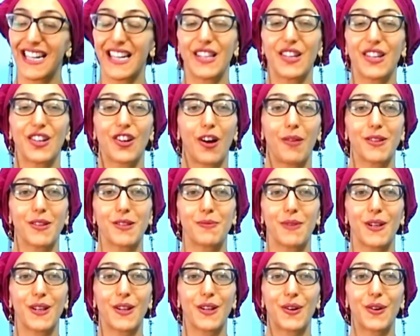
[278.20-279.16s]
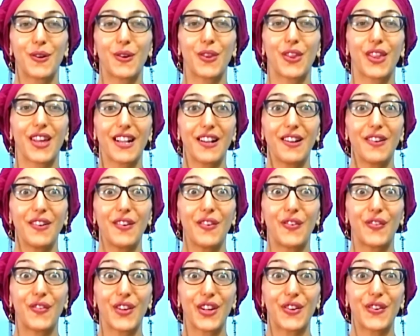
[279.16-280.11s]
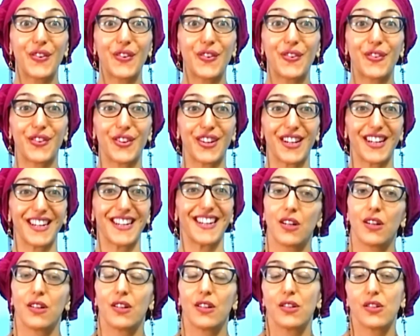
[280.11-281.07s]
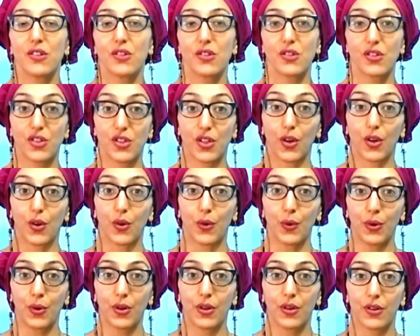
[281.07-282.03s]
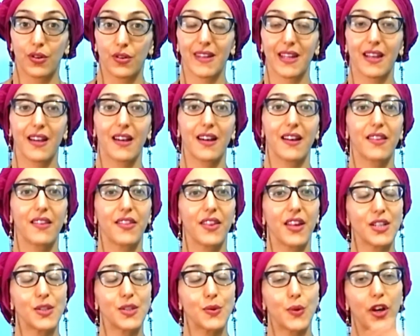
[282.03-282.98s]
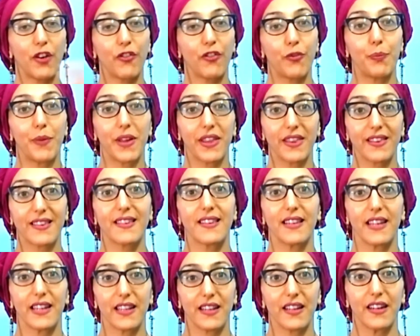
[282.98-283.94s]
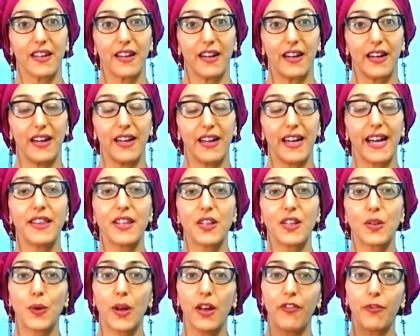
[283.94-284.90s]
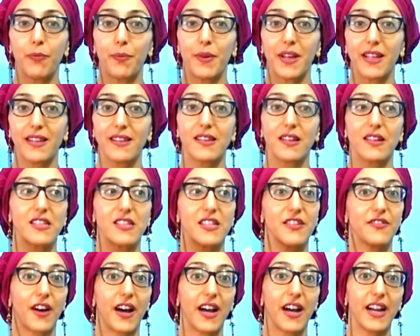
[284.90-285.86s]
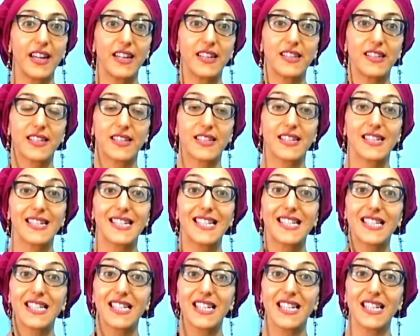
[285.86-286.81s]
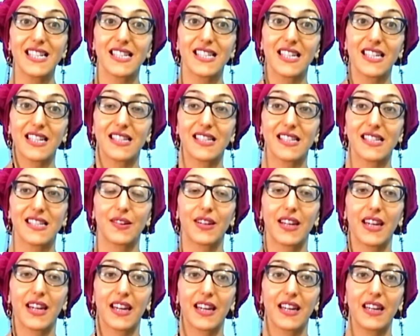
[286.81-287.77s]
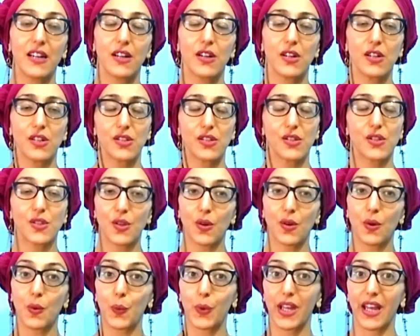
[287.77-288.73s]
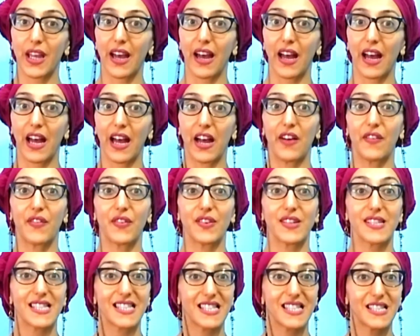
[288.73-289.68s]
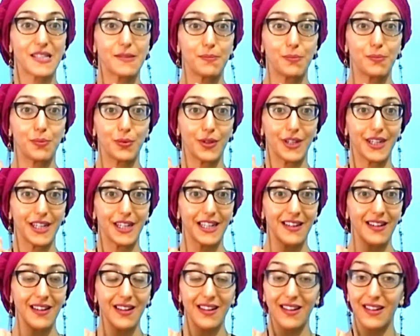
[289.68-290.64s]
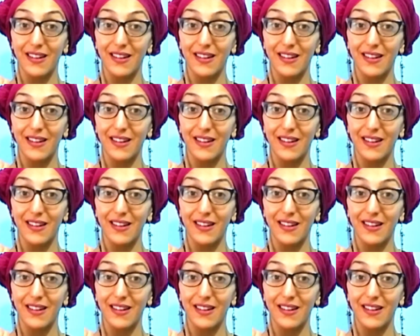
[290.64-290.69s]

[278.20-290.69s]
in the comments below, then feel free. So there are 12 months in a year, and the 12 months are divided in seasons, okay? So we have spring,